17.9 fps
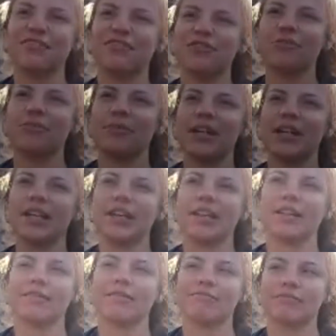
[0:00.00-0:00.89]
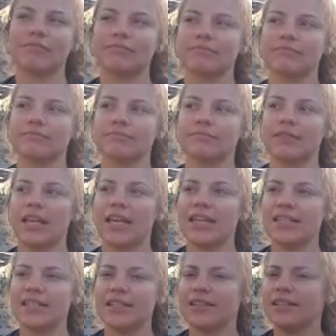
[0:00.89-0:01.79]
for my
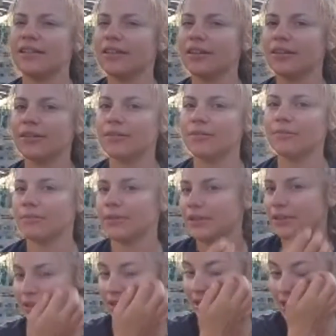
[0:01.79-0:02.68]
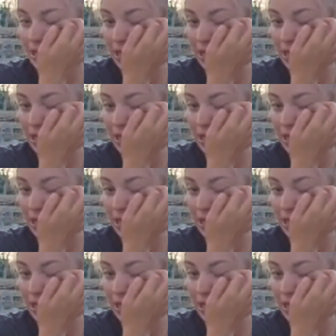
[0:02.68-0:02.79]
18th birthday.